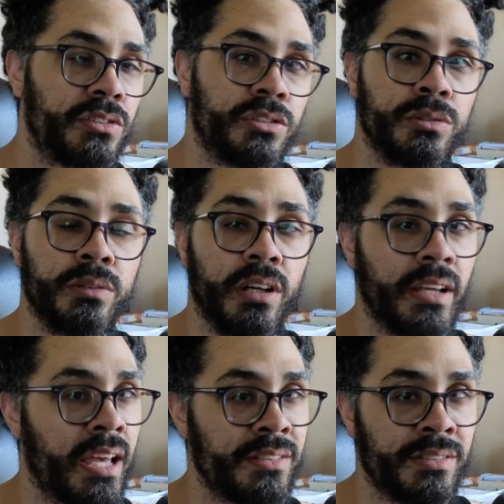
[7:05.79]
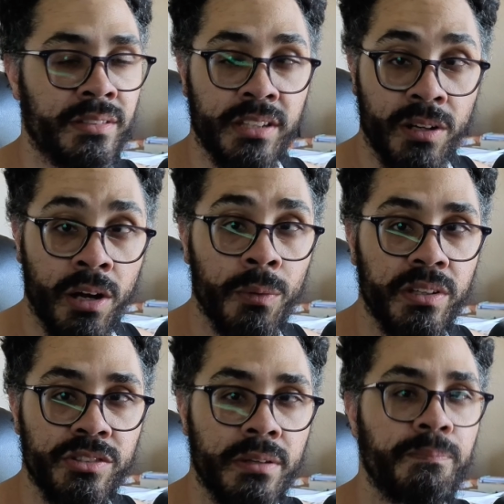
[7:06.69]
So as
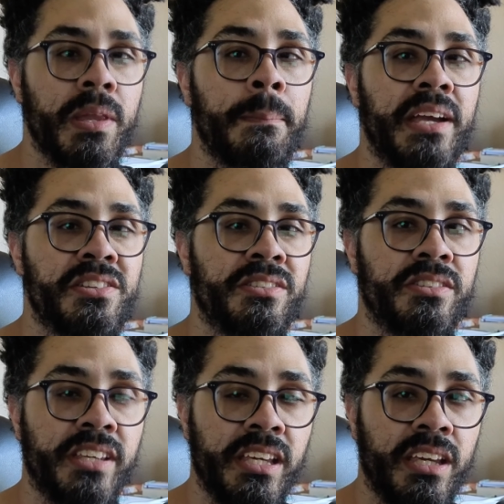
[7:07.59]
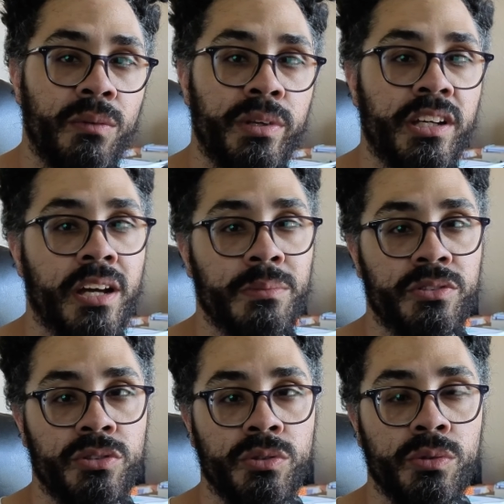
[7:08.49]
always, patience is key when it
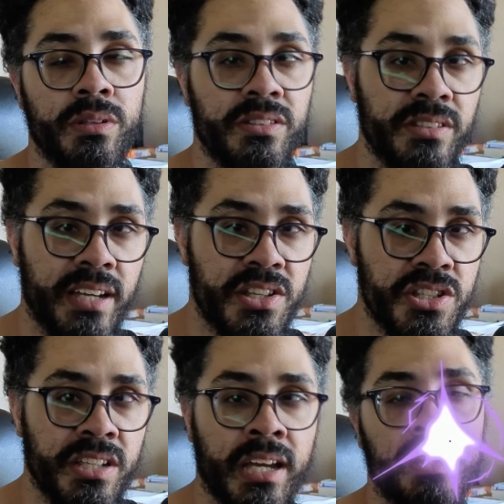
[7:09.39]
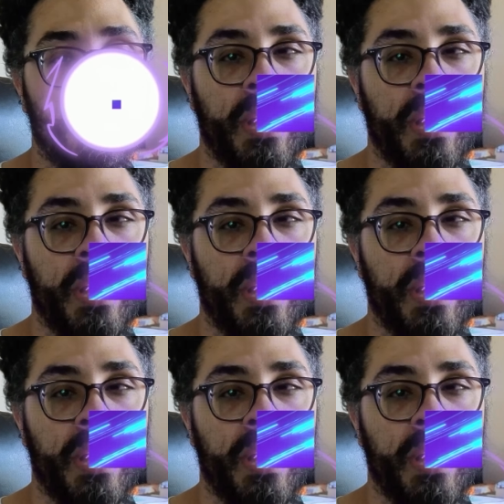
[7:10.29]
comes to CIG and